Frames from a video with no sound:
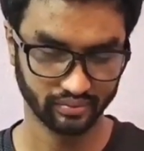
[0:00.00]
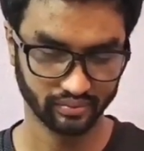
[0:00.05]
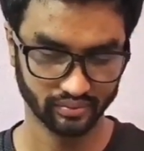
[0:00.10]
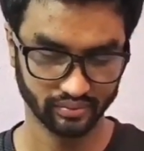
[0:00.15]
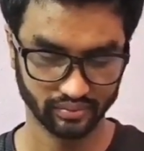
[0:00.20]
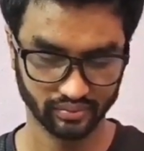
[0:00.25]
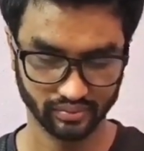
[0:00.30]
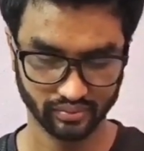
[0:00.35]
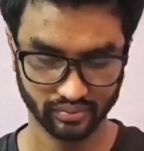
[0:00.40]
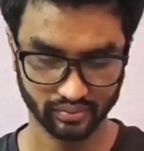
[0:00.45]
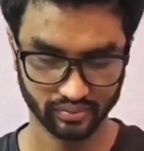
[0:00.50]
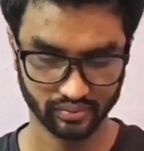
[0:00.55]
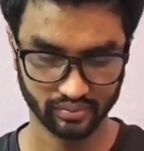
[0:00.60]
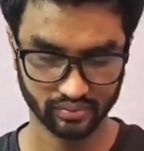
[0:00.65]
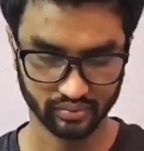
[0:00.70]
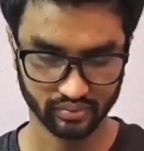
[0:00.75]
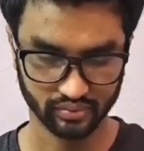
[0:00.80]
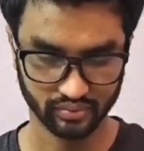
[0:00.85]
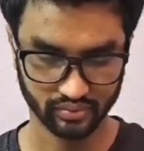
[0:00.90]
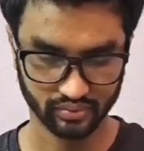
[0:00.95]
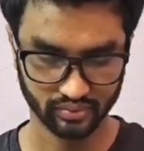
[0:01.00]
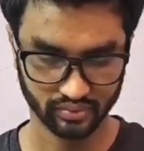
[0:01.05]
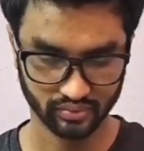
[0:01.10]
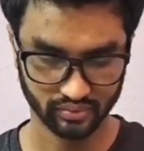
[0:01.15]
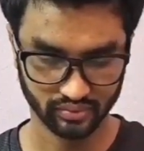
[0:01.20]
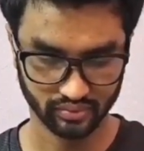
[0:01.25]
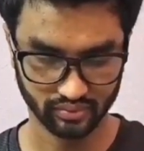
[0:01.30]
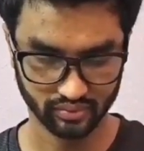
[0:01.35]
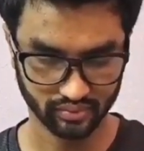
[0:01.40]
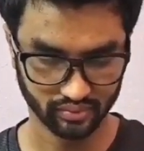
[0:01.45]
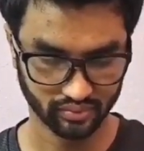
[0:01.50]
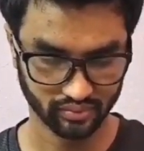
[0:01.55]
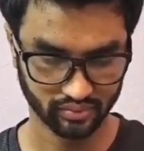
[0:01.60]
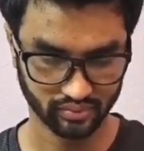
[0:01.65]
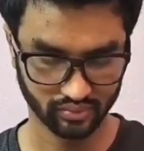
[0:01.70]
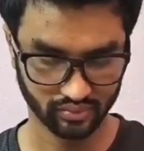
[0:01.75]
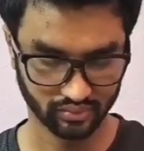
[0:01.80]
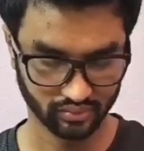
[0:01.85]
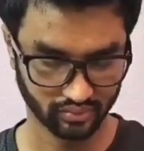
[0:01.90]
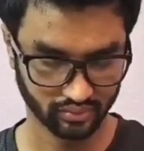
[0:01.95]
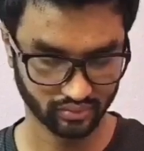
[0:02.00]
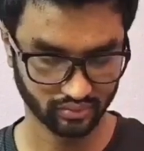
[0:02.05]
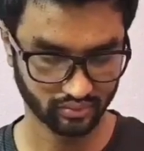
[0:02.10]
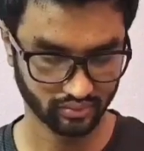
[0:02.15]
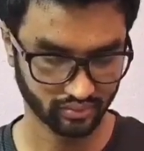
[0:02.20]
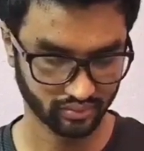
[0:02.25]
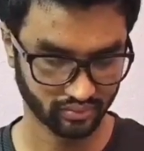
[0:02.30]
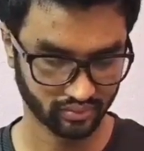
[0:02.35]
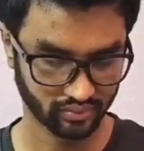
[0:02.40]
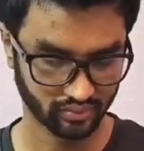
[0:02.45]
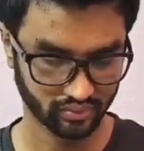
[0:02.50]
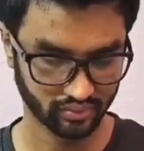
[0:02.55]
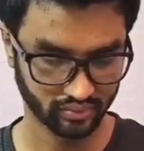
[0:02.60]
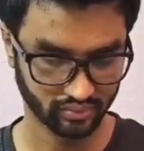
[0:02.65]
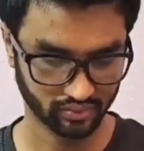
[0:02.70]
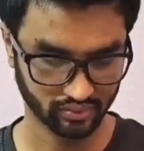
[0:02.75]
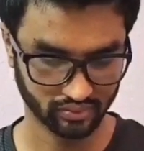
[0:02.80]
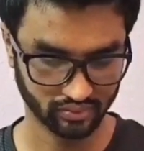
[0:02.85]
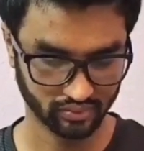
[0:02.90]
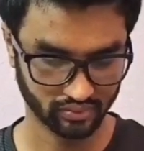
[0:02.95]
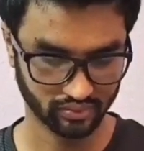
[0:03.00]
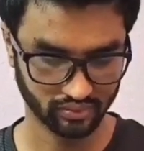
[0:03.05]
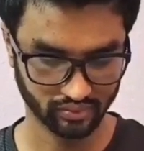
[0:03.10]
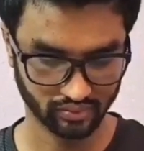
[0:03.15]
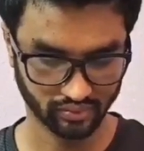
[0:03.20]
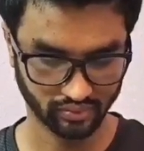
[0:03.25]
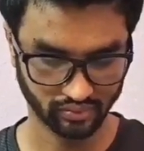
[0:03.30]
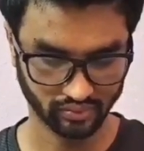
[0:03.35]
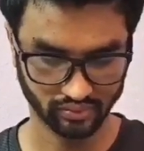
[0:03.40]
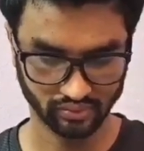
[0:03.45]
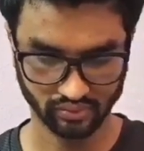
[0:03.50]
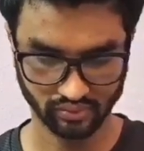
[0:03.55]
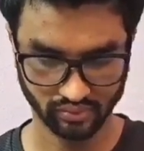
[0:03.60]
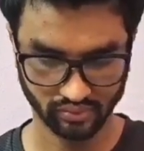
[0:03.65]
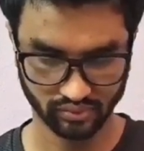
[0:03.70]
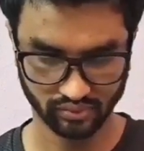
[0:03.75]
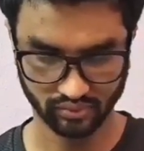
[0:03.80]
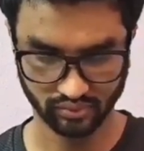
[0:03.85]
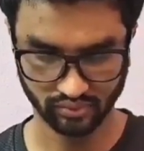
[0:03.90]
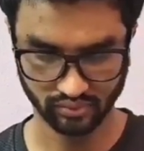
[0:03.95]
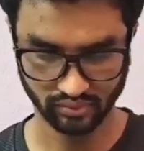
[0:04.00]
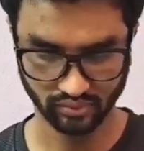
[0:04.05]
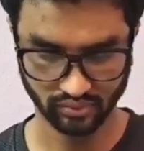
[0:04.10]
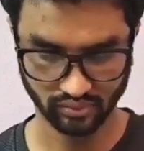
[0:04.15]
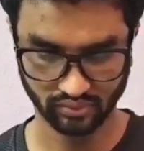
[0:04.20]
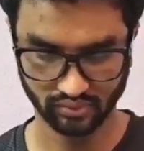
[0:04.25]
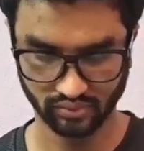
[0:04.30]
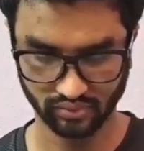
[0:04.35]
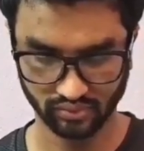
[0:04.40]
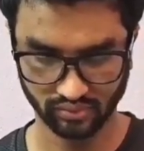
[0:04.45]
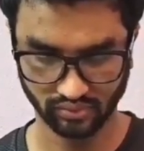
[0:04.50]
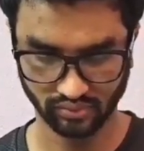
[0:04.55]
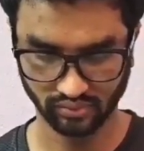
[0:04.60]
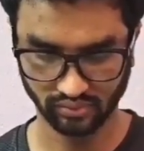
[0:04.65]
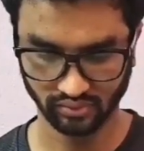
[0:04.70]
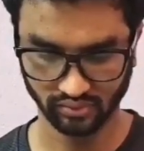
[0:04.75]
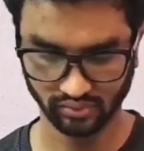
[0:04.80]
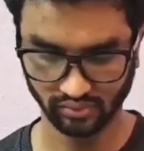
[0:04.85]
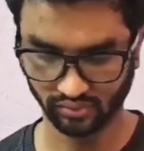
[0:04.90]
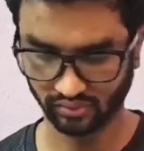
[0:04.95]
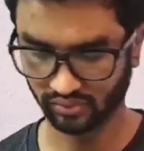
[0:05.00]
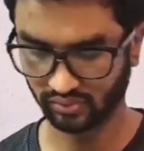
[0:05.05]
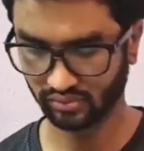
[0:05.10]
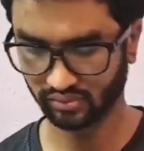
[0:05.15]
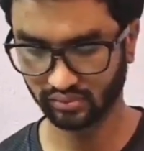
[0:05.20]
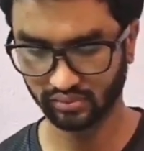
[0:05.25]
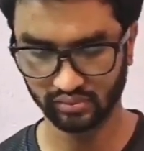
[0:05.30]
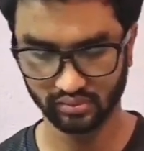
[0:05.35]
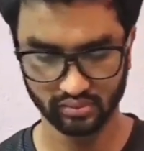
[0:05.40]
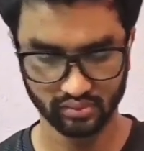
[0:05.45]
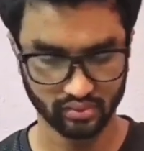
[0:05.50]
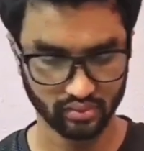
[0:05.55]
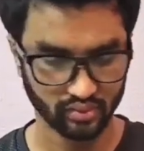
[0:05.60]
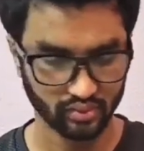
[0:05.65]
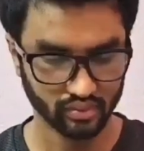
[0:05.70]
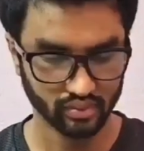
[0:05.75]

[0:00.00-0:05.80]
No one is speaking in this clip.